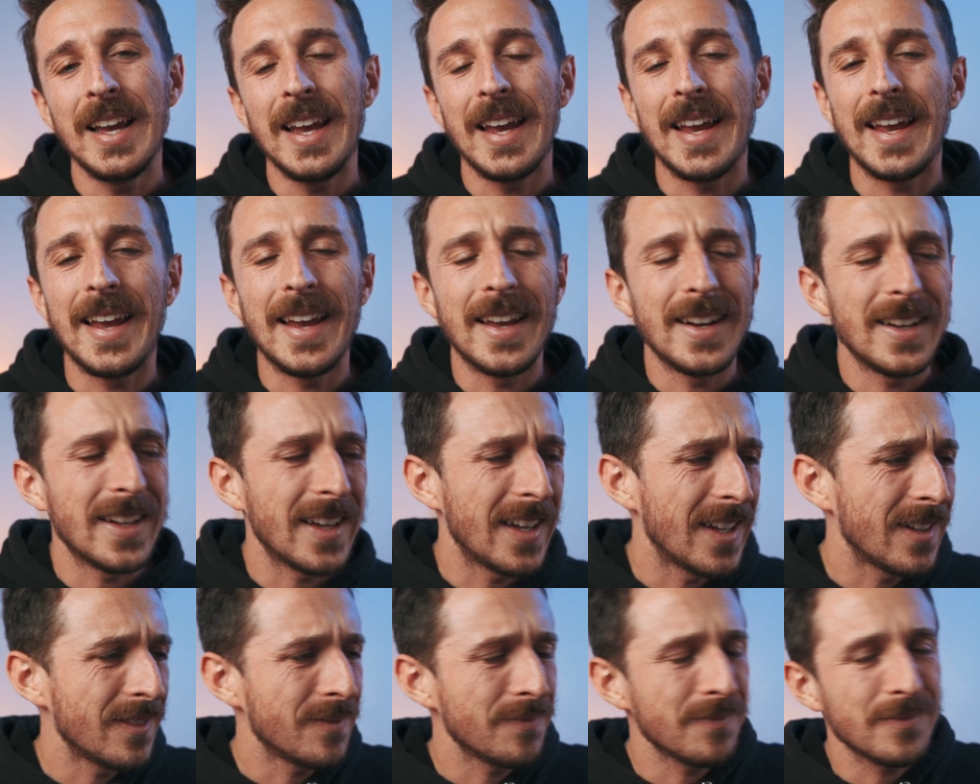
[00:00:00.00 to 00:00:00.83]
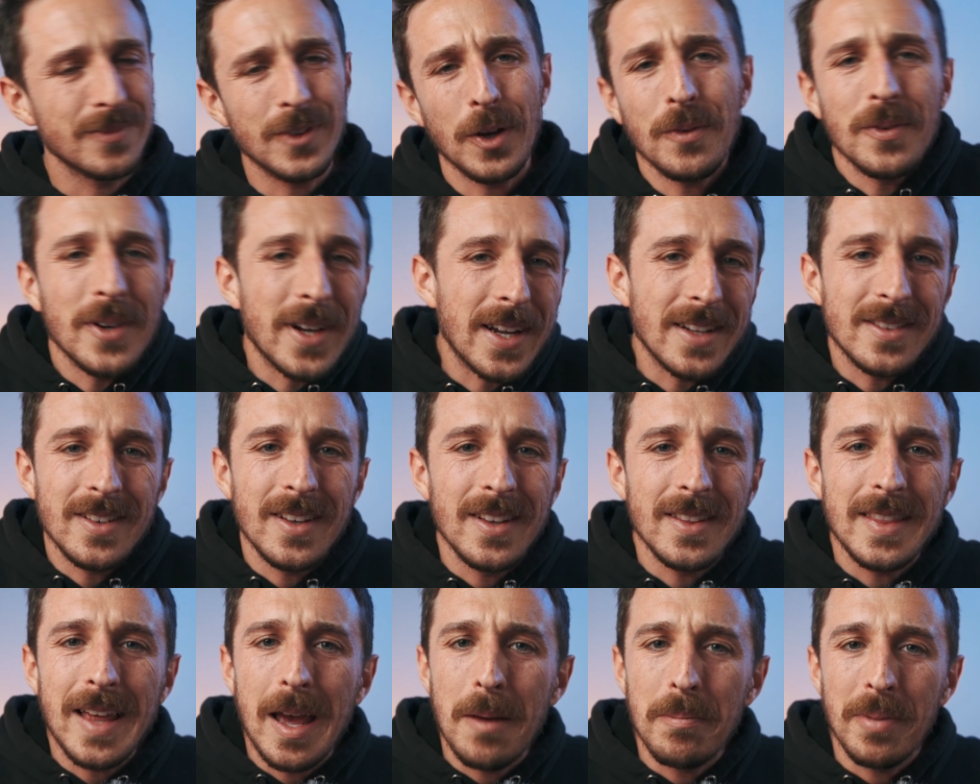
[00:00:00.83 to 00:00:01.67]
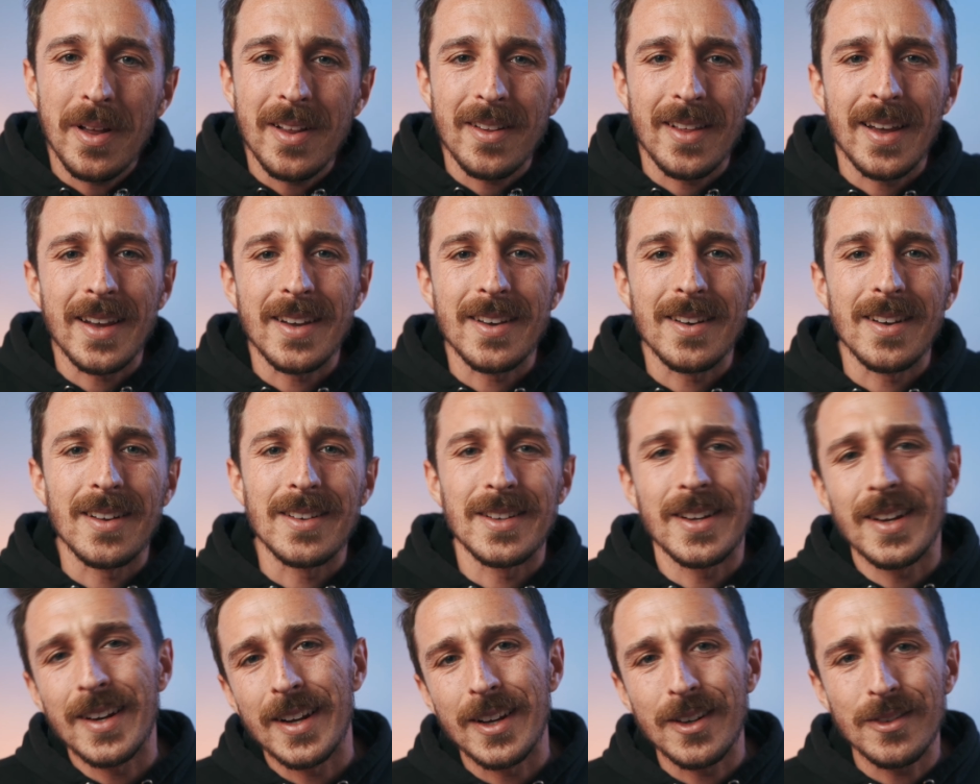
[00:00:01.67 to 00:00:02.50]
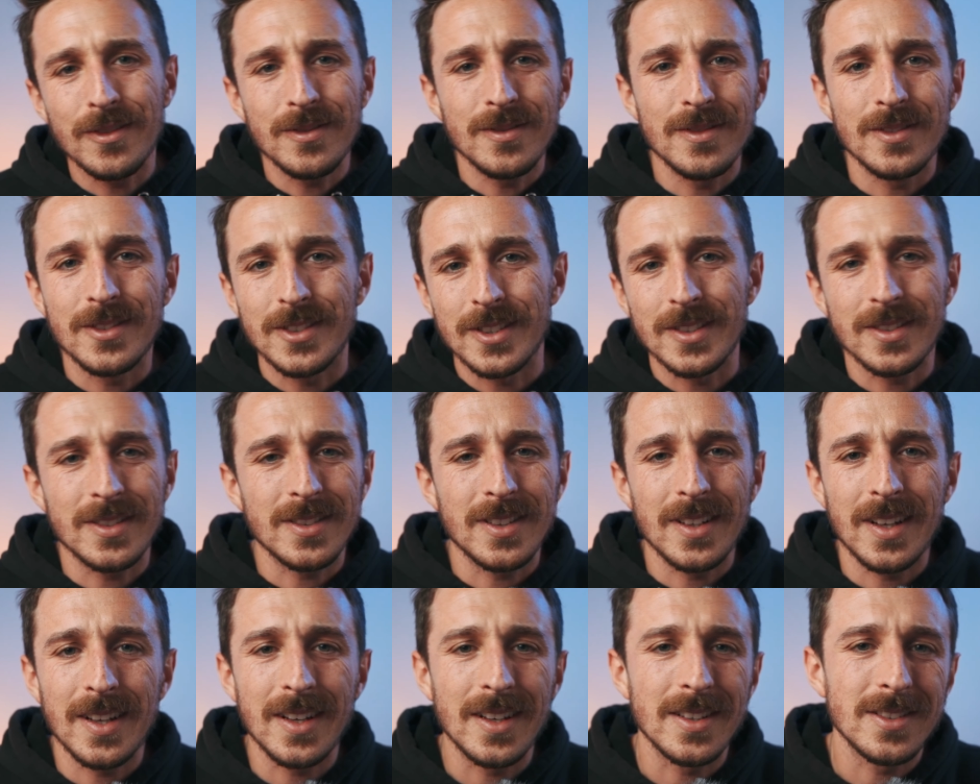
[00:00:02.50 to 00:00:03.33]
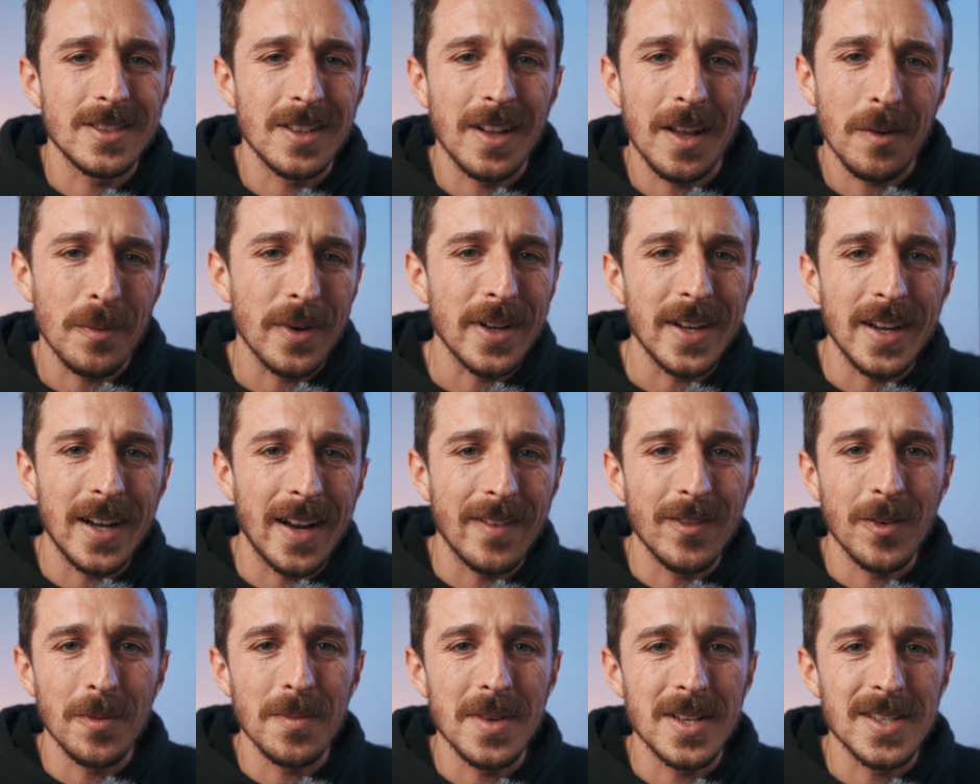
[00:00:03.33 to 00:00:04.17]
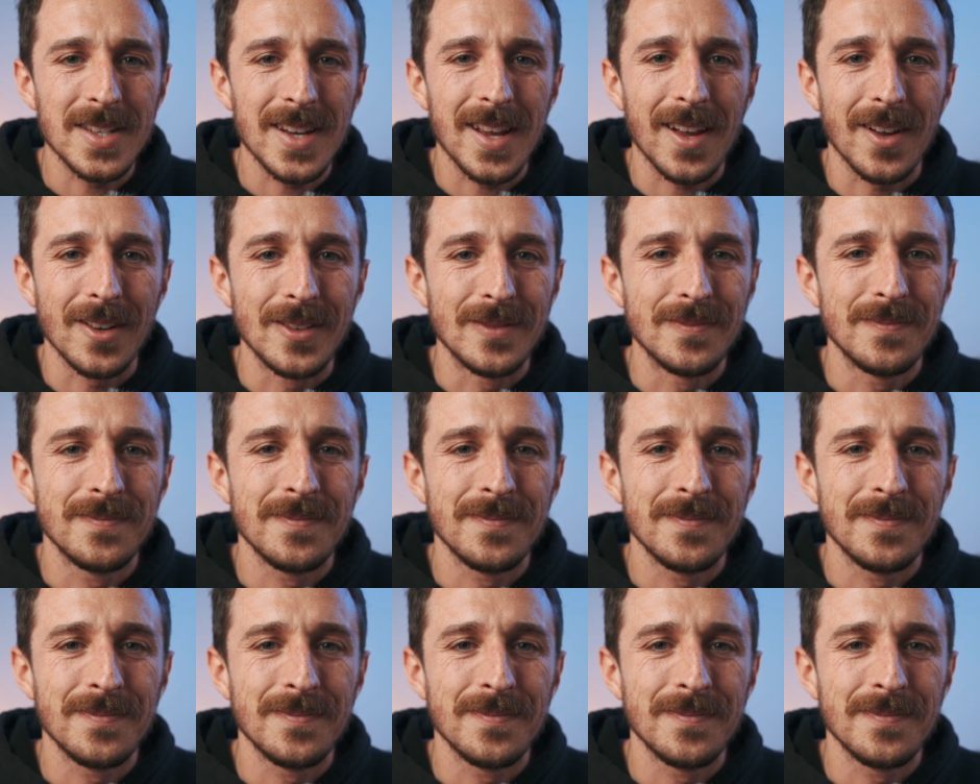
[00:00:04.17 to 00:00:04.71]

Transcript: And don't forget to hit that bell icon, just so that way you never miss out.